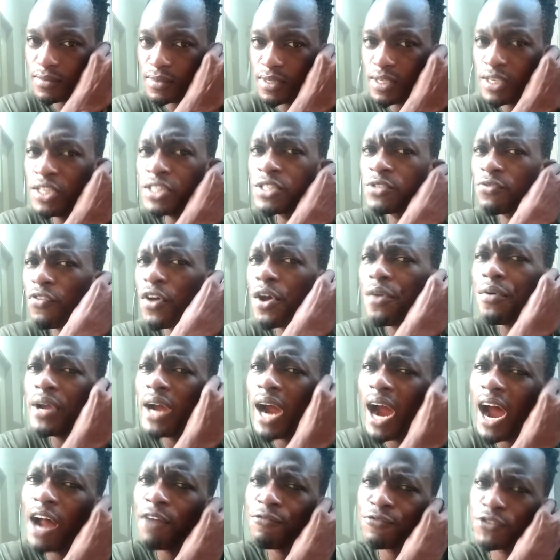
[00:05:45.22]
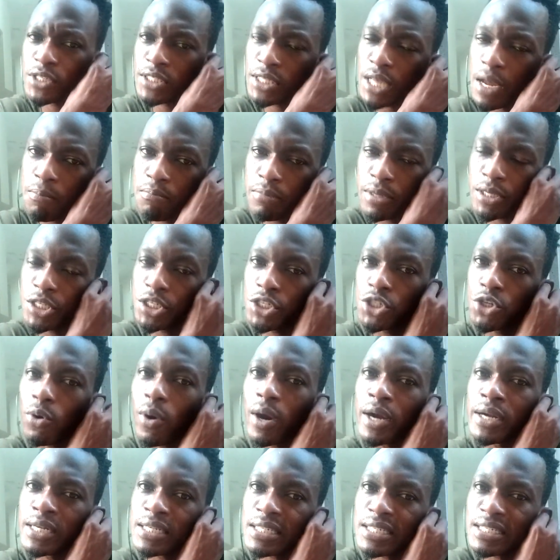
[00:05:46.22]
it's very hard for somebody to
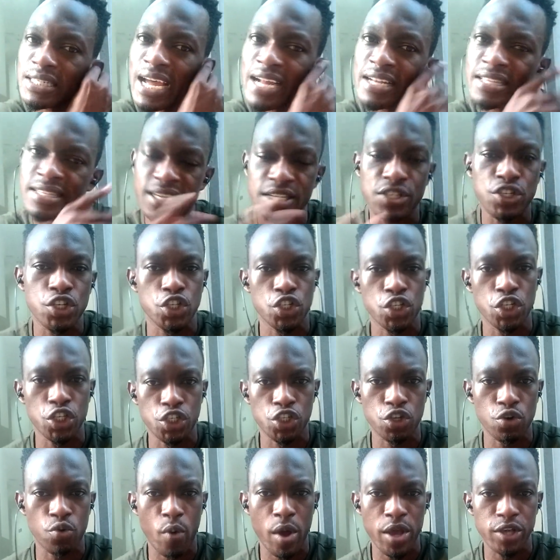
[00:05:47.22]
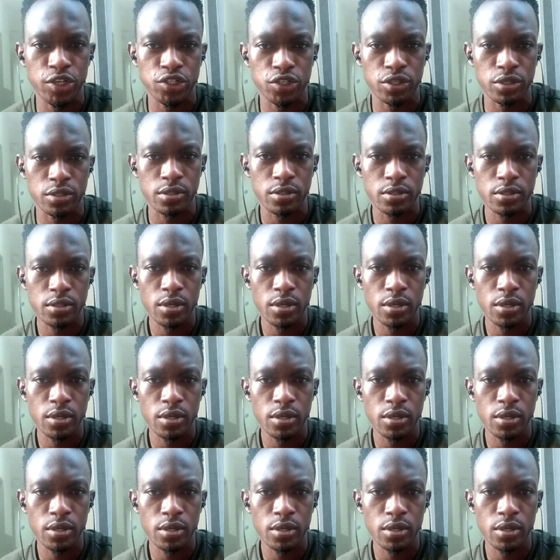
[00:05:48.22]
understand such a situation.